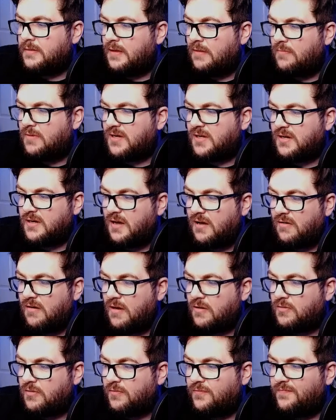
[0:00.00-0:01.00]
then we're going to go
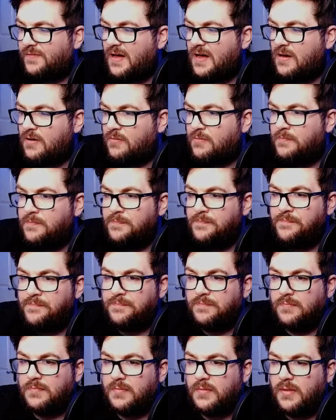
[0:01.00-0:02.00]
local file.
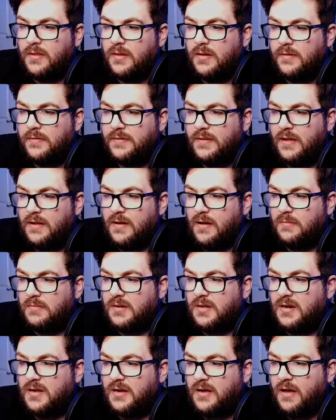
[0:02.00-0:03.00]
Then I'm
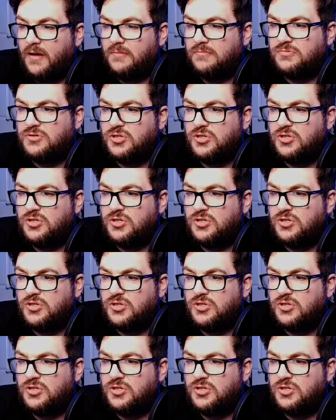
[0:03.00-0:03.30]
going to go